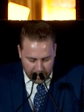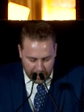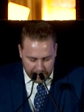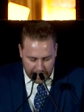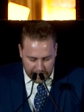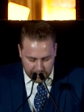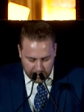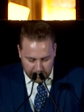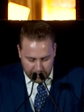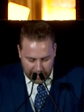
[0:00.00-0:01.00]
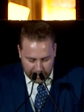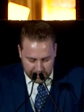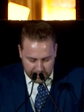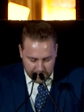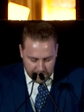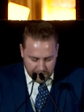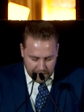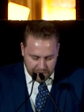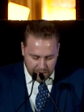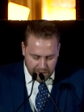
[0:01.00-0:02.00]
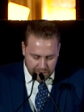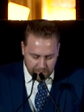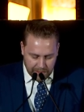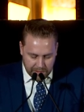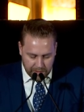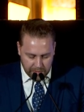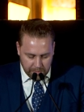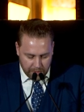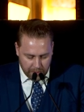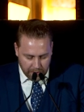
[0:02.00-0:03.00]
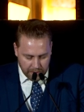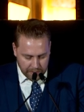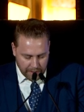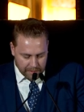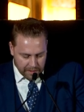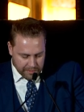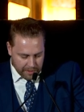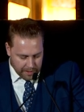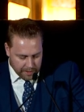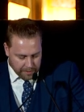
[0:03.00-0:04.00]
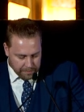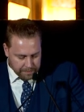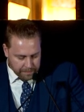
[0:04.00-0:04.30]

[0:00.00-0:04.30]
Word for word: and that, on balance, nationalism has given more than it has taken.